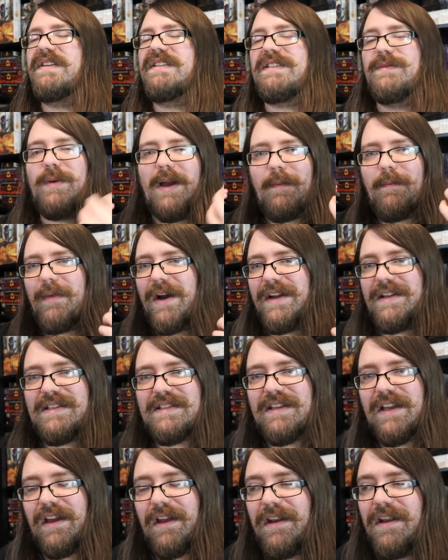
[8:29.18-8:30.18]
this is my
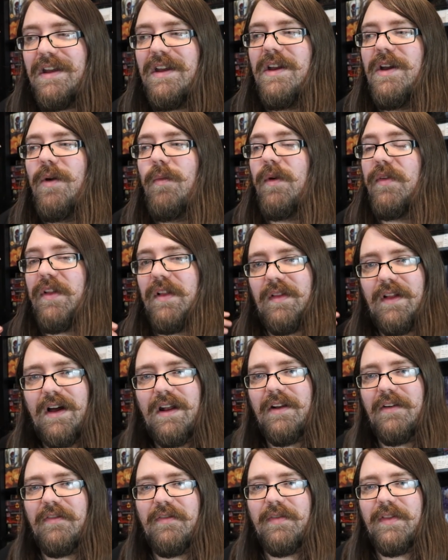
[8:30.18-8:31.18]
mindset with a
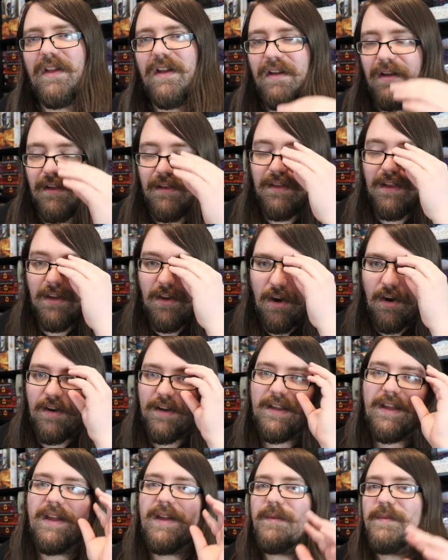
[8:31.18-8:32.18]
lot of the, the
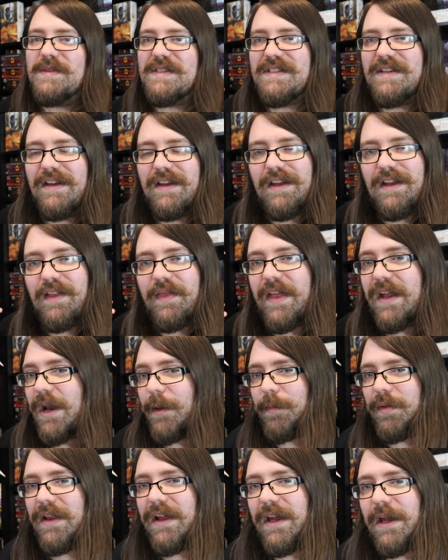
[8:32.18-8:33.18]
card games that
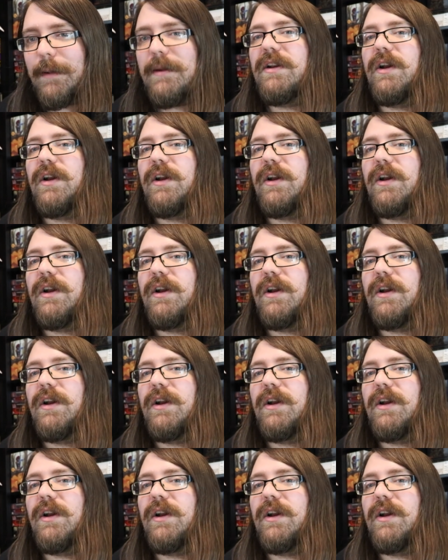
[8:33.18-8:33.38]
I play.